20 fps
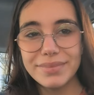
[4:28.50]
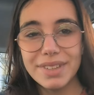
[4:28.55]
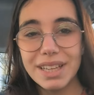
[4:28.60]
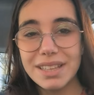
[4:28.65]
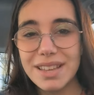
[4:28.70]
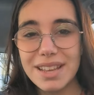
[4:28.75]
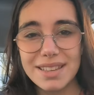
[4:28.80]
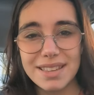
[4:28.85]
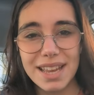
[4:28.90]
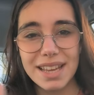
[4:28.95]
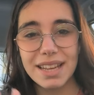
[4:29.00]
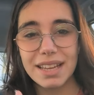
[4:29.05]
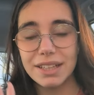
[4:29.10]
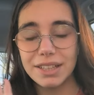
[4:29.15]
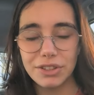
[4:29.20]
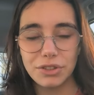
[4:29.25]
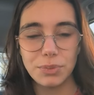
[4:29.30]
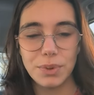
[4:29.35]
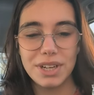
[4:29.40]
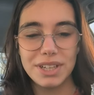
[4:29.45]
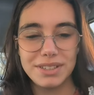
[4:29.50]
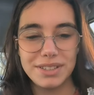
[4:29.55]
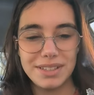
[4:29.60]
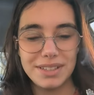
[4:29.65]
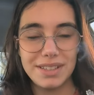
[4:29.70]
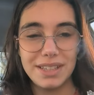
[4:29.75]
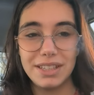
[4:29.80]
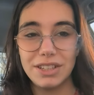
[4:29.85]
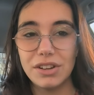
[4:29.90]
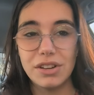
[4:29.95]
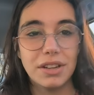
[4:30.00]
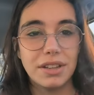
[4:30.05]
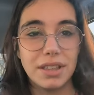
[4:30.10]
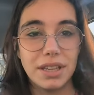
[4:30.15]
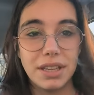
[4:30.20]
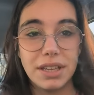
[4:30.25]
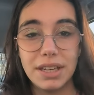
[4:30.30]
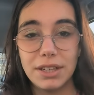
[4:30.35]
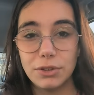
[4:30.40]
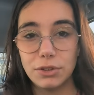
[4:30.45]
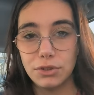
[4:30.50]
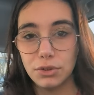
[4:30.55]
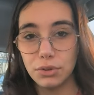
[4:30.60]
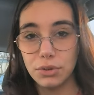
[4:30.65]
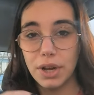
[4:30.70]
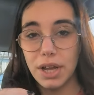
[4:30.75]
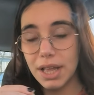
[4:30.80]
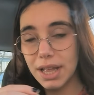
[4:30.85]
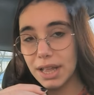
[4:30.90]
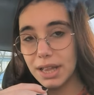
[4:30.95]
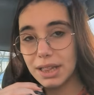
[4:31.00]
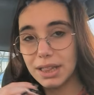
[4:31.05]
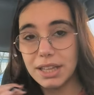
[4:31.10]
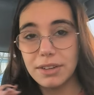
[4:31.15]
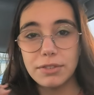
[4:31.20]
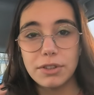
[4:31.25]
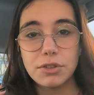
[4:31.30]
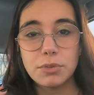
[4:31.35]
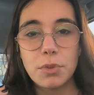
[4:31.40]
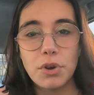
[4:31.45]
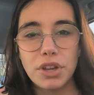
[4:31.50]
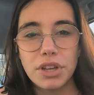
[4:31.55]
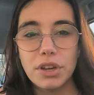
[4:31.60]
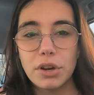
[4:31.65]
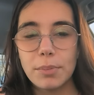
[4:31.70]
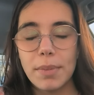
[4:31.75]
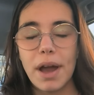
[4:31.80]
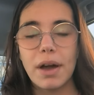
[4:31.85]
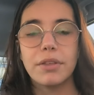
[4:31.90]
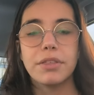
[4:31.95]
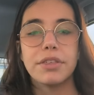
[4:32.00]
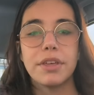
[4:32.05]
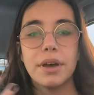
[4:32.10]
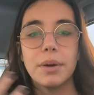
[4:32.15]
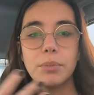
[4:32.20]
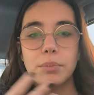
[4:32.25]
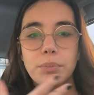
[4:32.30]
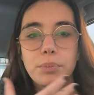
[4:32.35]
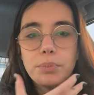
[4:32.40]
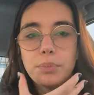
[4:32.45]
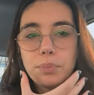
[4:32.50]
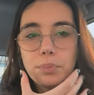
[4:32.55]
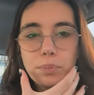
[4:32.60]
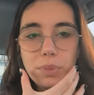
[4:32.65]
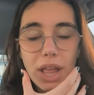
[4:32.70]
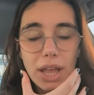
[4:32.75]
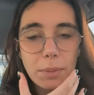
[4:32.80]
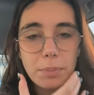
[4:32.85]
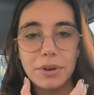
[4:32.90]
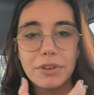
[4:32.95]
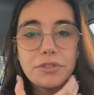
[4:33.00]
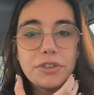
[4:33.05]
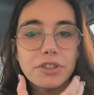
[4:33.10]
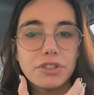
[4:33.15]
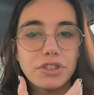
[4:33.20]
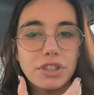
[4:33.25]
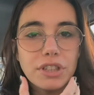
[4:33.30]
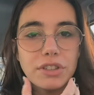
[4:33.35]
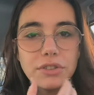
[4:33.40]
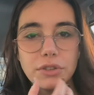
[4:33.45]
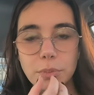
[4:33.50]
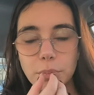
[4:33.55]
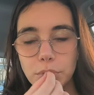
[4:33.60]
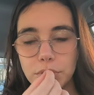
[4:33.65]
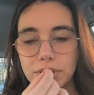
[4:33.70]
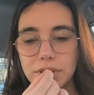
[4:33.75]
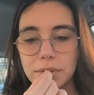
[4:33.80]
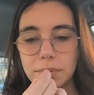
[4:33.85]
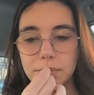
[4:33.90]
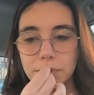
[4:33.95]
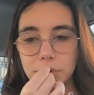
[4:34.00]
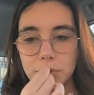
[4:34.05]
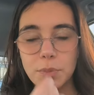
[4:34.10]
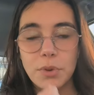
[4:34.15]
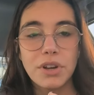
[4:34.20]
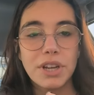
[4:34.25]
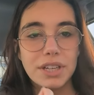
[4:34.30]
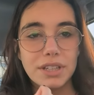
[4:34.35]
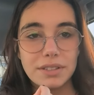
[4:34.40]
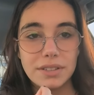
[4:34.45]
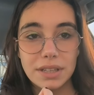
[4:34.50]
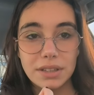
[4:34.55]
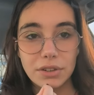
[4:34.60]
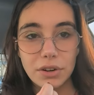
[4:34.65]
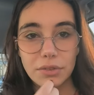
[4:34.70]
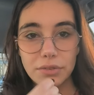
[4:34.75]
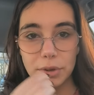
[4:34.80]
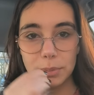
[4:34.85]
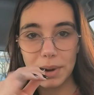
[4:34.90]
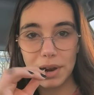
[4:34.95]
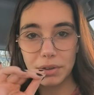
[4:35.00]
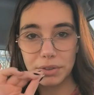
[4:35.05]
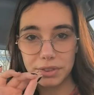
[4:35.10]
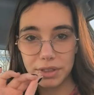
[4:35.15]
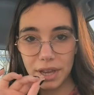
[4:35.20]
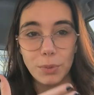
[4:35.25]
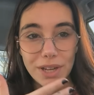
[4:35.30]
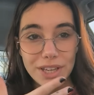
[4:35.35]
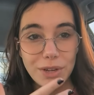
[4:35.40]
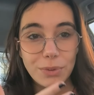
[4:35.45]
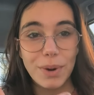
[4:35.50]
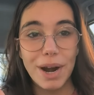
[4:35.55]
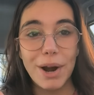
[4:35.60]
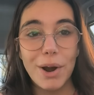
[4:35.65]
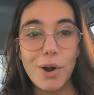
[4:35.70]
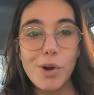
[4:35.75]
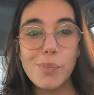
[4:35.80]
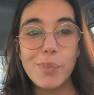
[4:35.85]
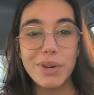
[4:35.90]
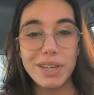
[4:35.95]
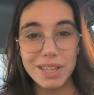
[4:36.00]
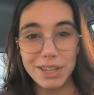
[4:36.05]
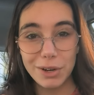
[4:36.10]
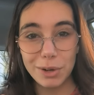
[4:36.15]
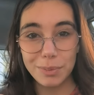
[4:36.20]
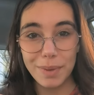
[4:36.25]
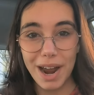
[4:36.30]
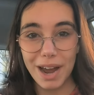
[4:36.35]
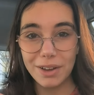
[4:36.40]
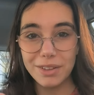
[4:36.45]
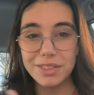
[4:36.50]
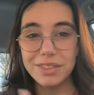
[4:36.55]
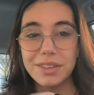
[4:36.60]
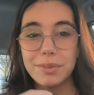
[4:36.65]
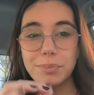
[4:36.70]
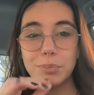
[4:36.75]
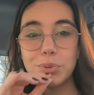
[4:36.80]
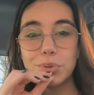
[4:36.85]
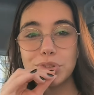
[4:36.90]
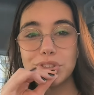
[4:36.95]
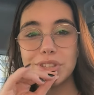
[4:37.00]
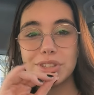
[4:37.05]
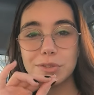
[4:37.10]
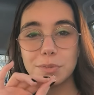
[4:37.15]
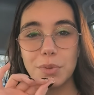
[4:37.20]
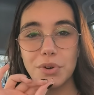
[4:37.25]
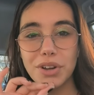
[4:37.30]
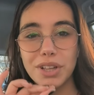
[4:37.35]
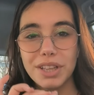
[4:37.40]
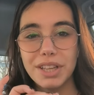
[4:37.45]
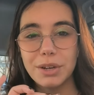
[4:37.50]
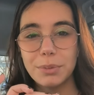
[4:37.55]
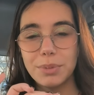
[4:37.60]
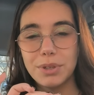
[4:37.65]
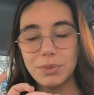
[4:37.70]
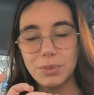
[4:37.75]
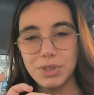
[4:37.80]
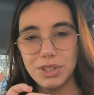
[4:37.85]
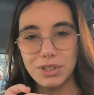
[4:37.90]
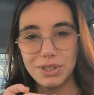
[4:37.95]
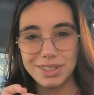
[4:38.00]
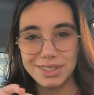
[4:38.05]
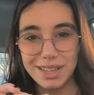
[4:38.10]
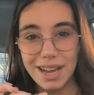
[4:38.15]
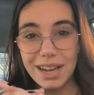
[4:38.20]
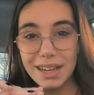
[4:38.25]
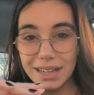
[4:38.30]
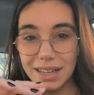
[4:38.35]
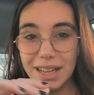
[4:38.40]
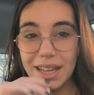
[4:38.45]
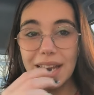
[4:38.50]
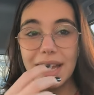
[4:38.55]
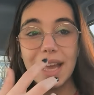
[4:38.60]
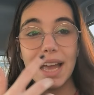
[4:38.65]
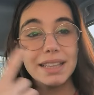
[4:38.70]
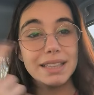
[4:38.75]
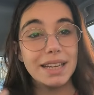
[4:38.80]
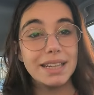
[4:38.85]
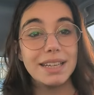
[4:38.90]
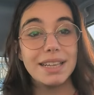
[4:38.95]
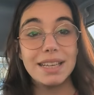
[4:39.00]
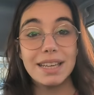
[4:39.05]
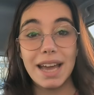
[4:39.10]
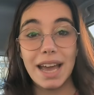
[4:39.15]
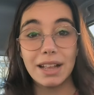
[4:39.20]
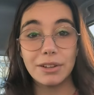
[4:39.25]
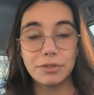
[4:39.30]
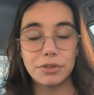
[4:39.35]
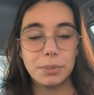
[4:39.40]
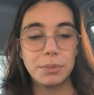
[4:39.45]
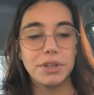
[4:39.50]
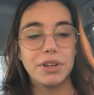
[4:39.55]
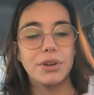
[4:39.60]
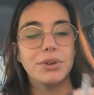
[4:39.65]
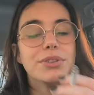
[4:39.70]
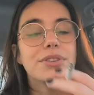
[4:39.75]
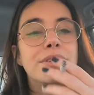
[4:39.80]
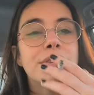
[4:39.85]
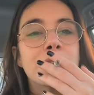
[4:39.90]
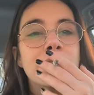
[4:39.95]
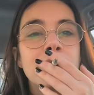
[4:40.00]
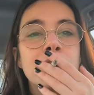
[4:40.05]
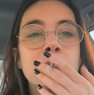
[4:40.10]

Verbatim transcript: as I said this one is easy the only thing you need to do leave the smoke in your mouth like puff your cheeks to put the smoke in the center of your mouth when you are opening your mouth push the smoke a little bit with your tongue and then inhale from your nose